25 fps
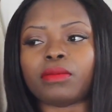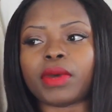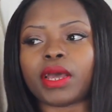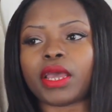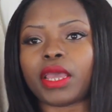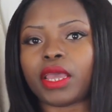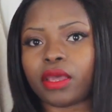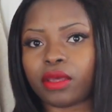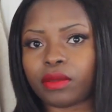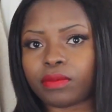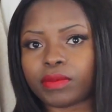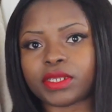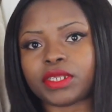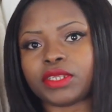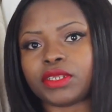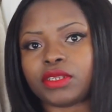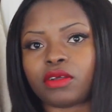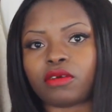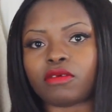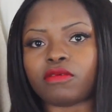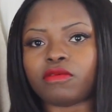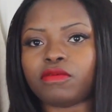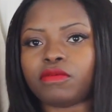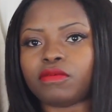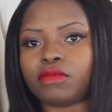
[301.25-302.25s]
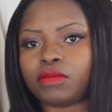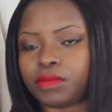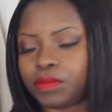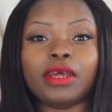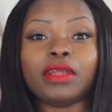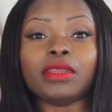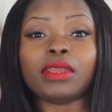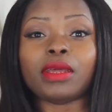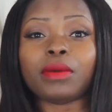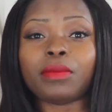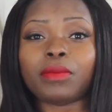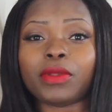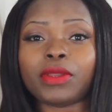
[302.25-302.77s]
my hair myself.
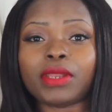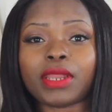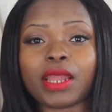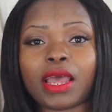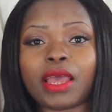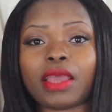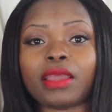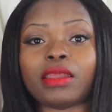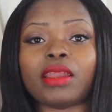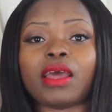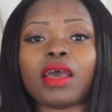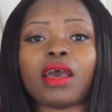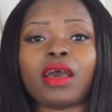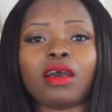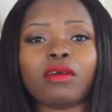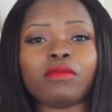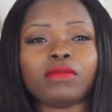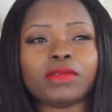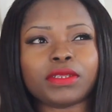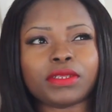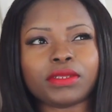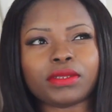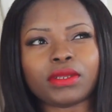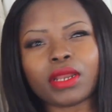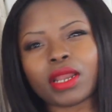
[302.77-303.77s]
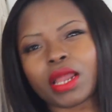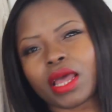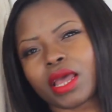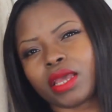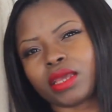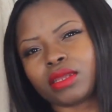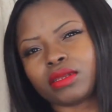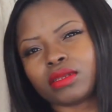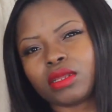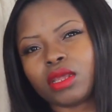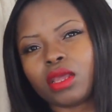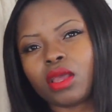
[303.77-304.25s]
Number nine, I have a slight